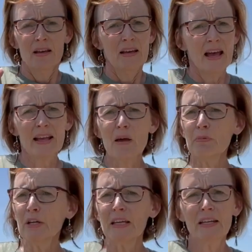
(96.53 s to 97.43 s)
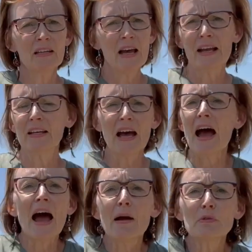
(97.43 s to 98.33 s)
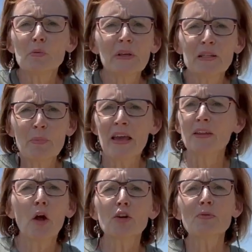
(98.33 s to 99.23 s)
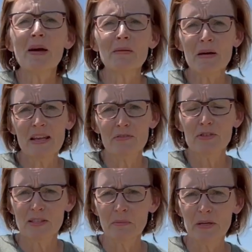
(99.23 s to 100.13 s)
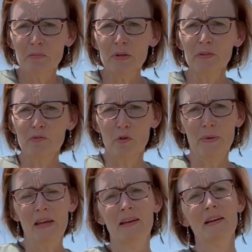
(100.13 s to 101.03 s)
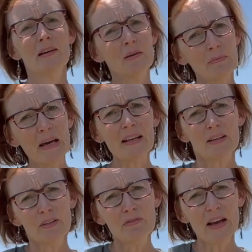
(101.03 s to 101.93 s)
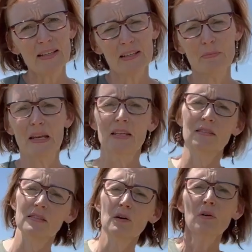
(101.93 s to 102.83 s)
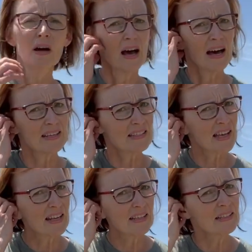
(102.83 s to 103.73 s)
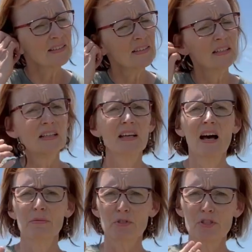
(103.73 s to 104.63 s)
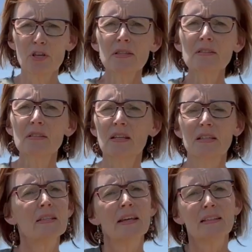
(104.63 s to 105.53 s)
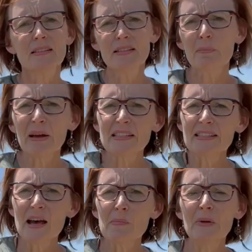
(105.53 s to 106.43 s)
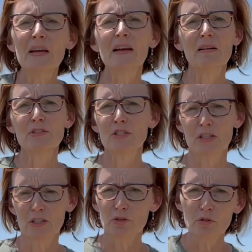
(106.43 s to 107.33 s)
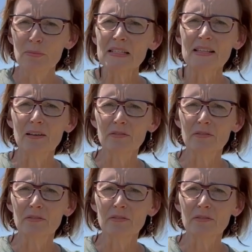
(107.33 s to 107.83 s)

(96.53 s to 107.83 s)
I kept looking. I was willing to pay a large amount of money for somebody to build it for me, but couldn't find anybody. So I decided I was just gonna take it step by step. I was just gonna do it myself.